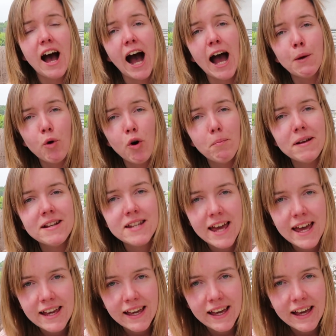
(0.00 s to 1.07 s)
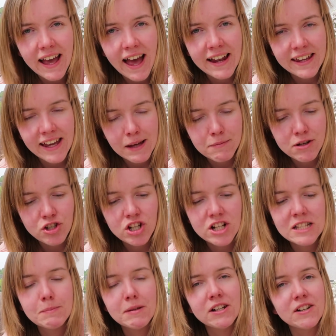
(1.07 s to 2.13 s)
I won't be taking any
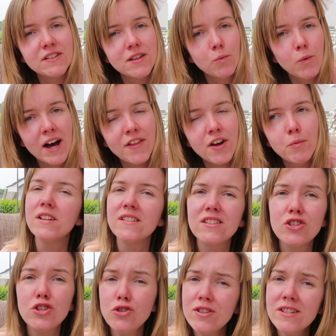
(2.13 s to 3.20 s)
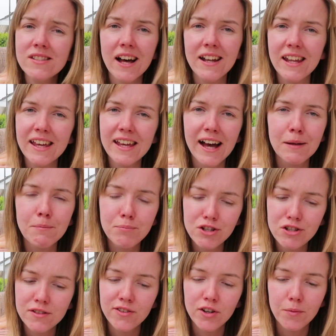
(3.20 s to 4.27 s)
images because the weather was too sunny and
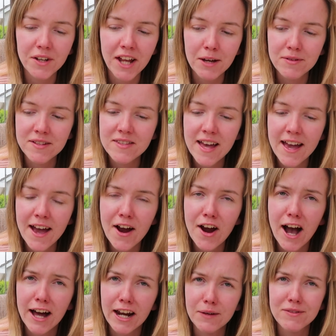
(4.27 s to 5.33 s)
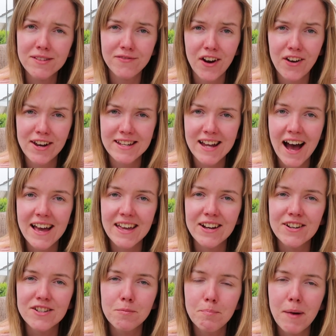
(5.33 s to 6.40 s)
beautiful when I was there and I was very
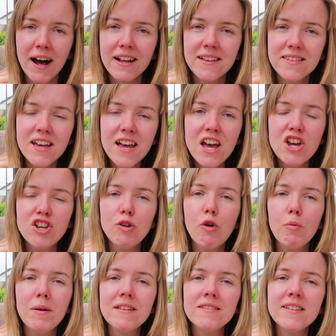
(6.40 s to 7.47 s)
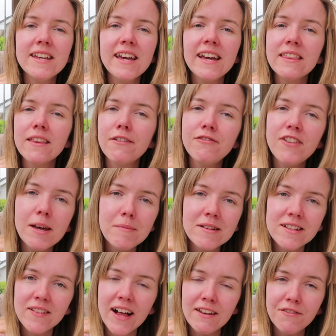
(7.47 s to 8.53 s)
tired but you will be seeing seeing the
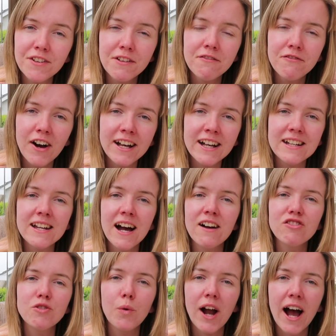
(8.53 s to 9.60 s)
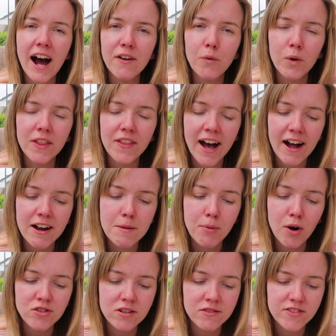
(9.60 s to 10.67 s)
famous Glenfinnan Viaduct where one of the Harry
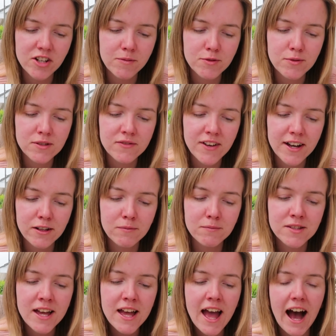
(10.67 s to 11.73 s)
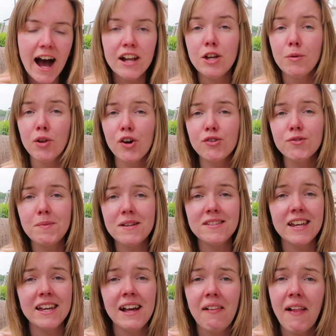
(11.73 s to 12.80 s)
Potter films was filmed and you will also be
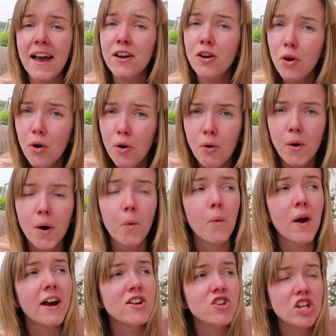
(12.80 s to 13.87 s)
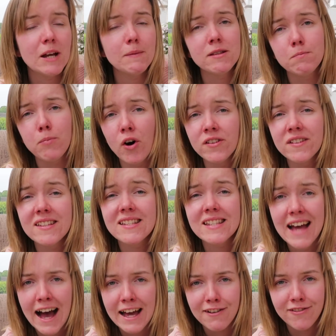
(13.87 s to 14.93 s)
seeing Glencoe where James Bond's
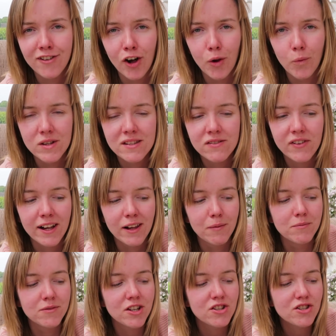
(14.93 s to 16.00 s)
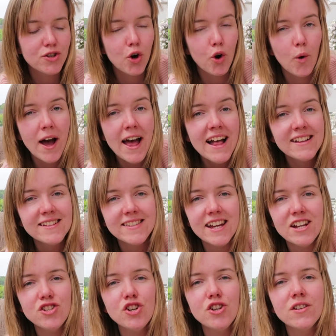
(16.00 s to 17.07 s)
Skyfall was filmed. So
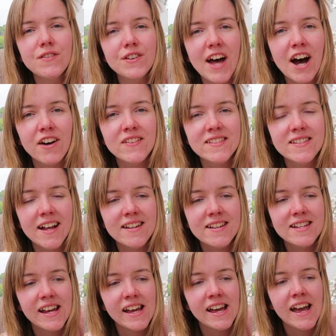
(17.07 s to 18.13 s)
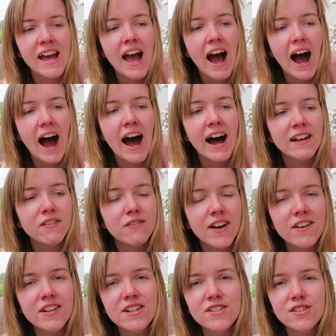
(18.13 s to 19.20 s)
stay tuned for that on Sunday and
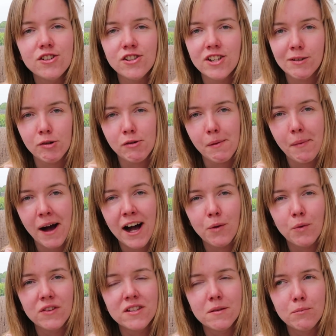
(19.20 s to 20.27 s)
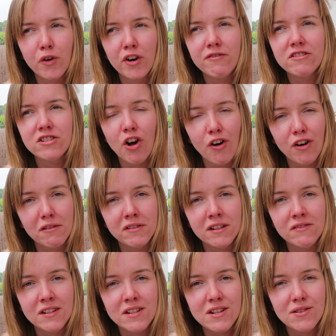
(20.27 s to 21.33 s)
very soon I will be back with some more
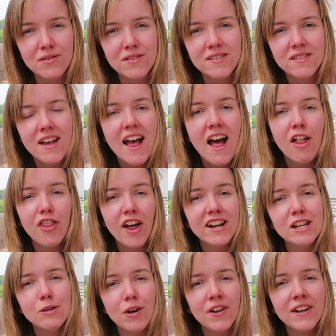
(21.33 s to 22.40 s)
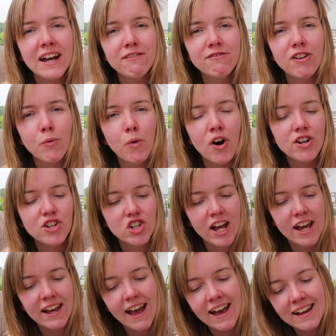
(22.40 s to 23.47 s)
photography videos. Thank you all again for
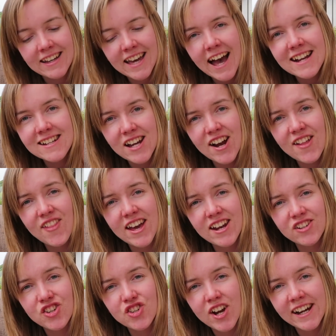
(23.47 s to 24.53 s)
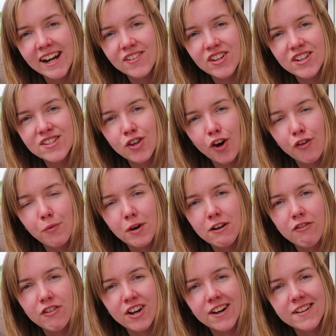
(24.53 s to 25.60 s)
watching, get down there and try out this
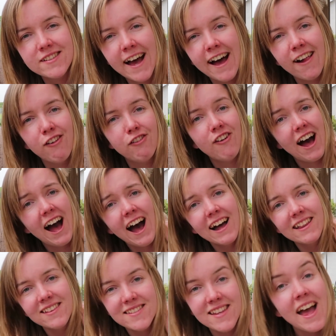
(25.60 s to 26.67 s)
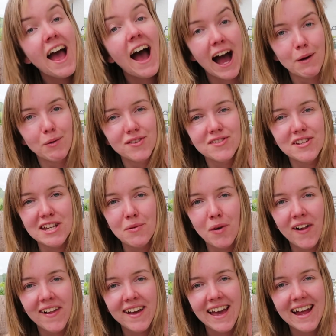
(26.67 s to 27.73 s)
software for yourself and I will see you
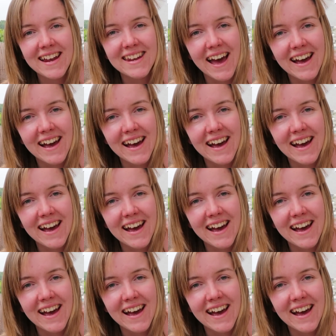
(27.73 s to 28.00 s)
all again